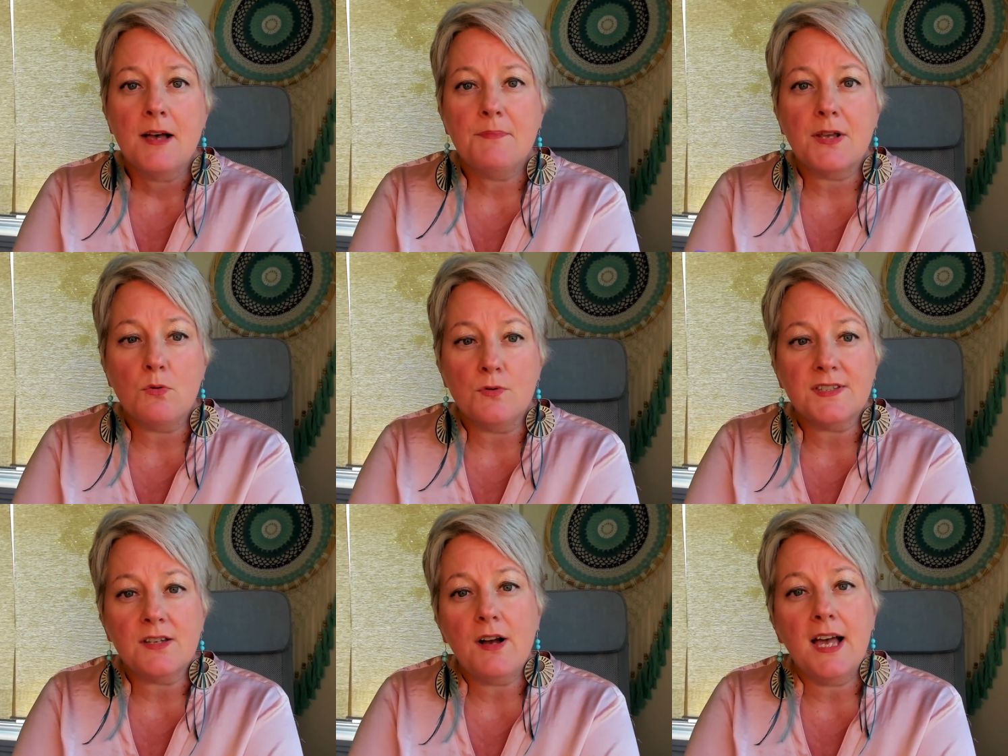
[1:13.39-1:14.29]
but
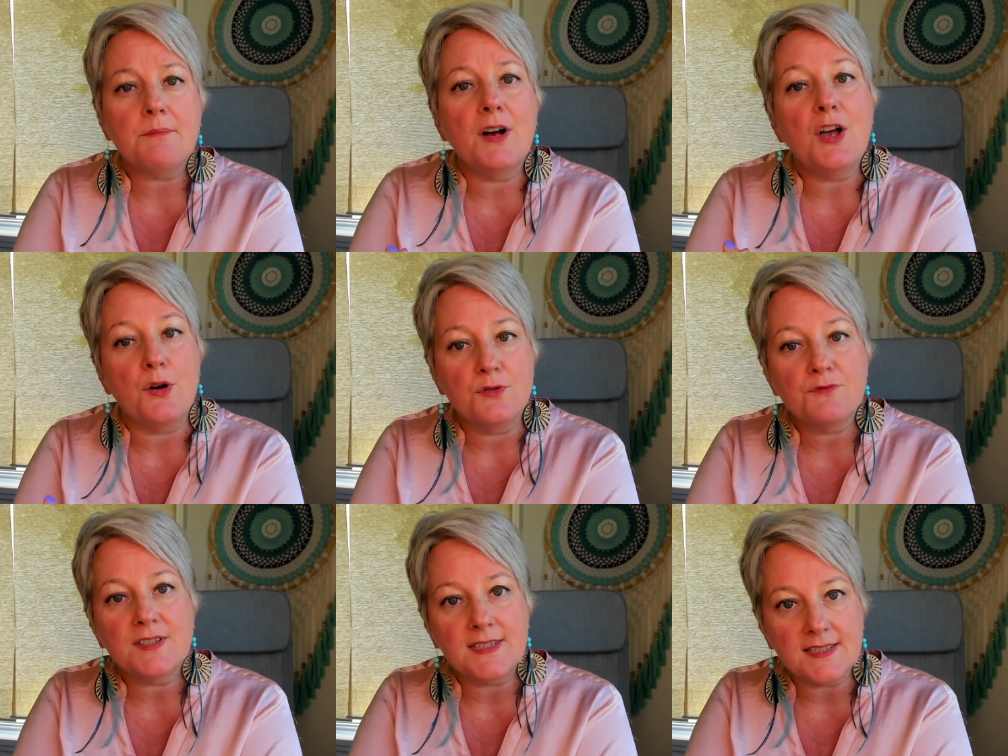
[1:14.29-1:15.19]
also I had my
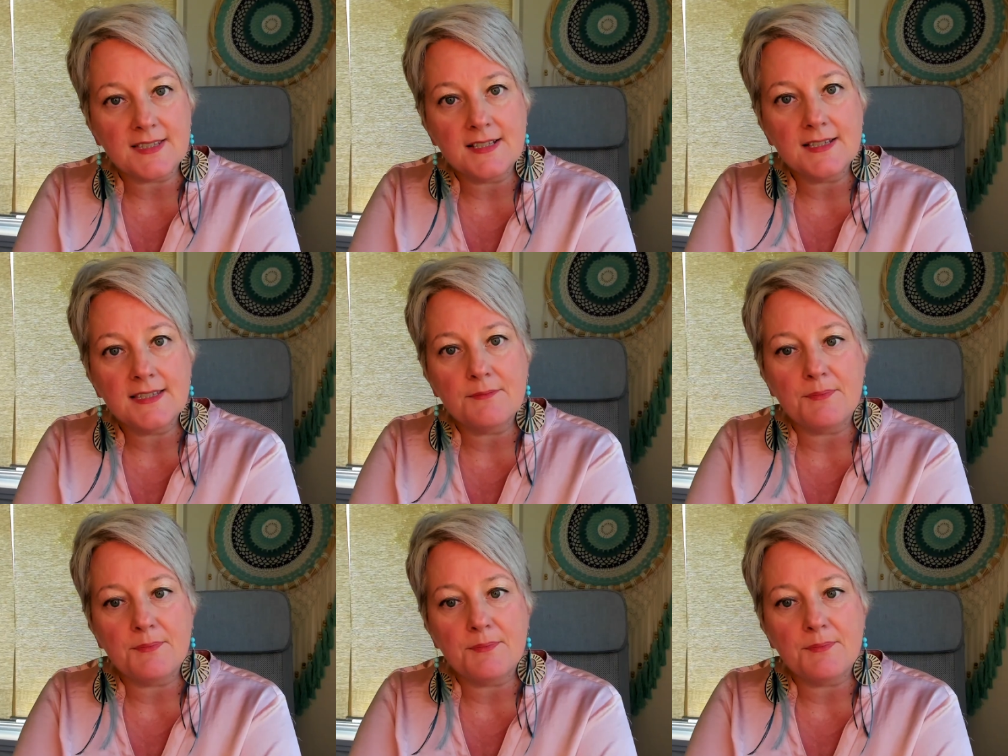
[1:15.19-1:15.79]
own resistance